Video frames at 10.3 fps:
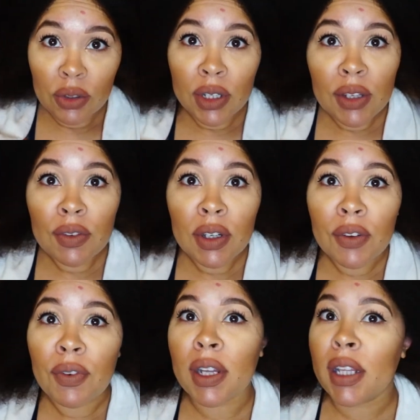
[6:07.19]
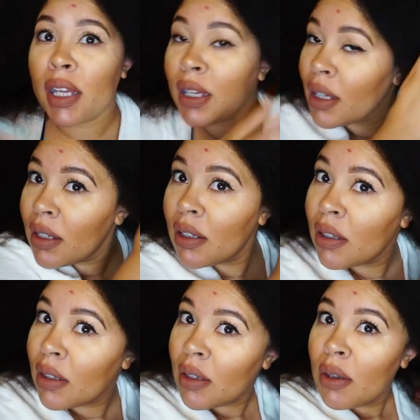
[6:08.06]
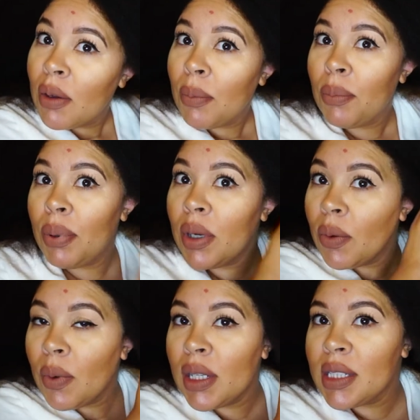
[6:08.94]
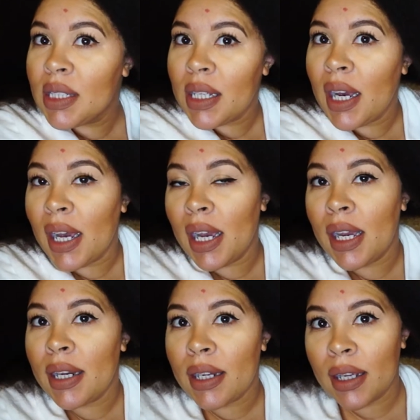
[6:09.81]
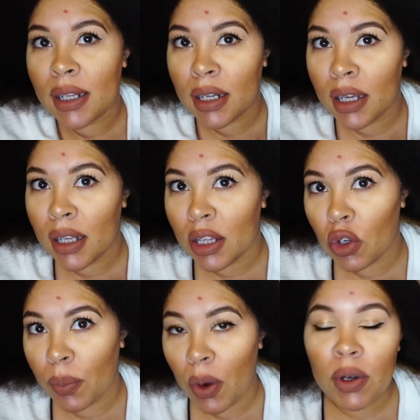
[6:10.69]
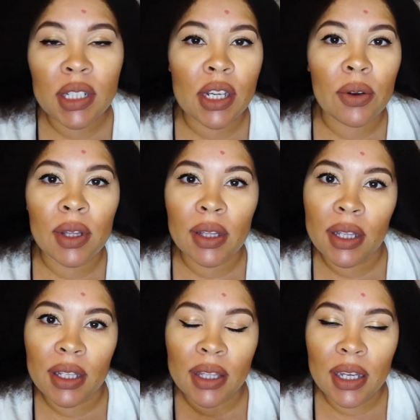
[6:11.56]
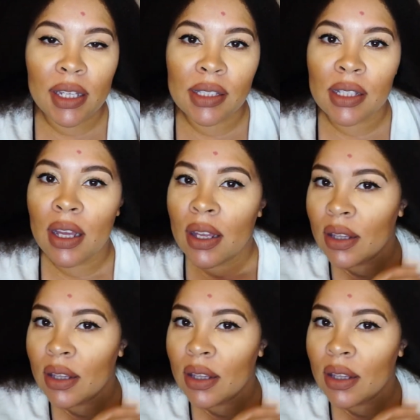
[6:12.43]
Or even if I like put one side in a little ponytail like this,